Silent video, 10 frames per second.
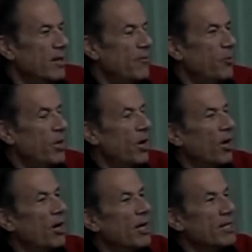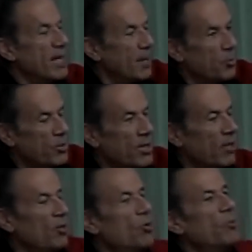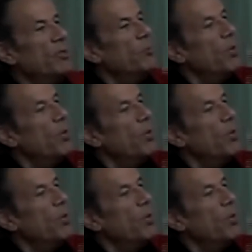If we are 10% human,